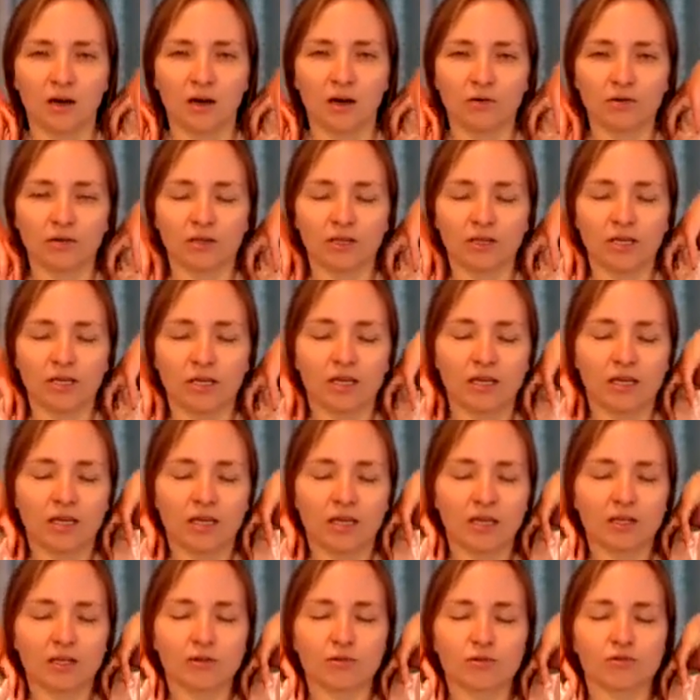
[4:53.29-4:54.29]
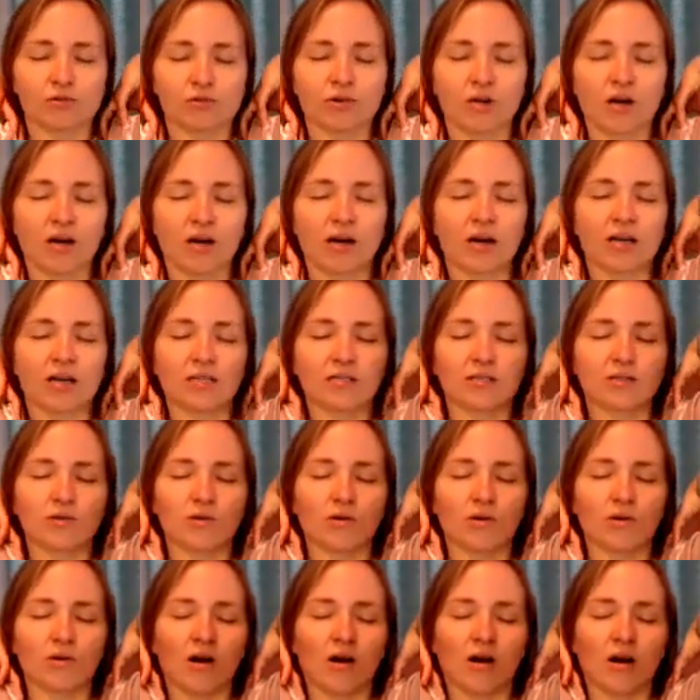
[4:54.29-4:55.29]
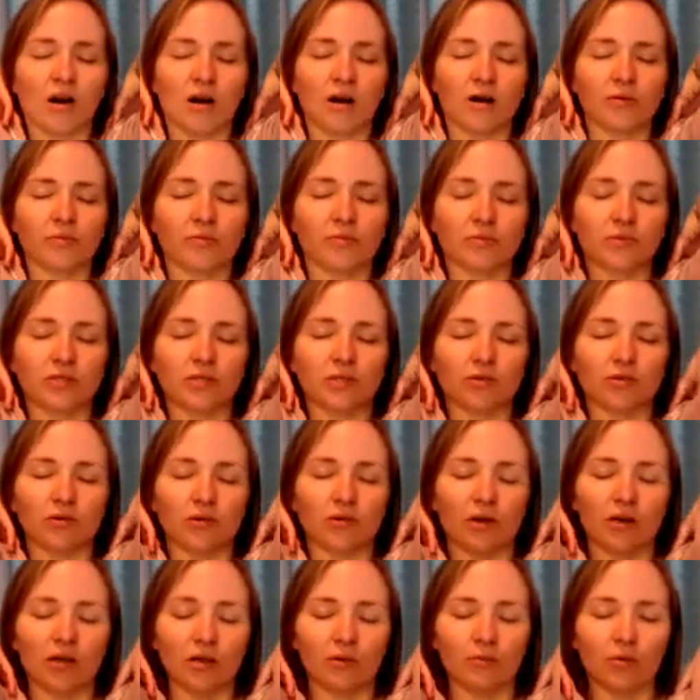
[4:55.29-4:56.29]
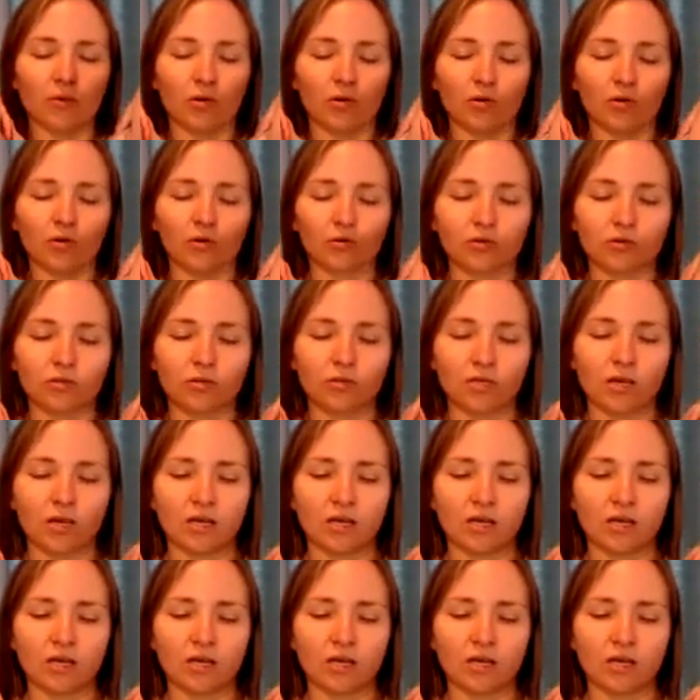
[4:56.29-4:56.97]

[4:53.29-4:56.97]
On an inhale, you rise your arms, your elbows,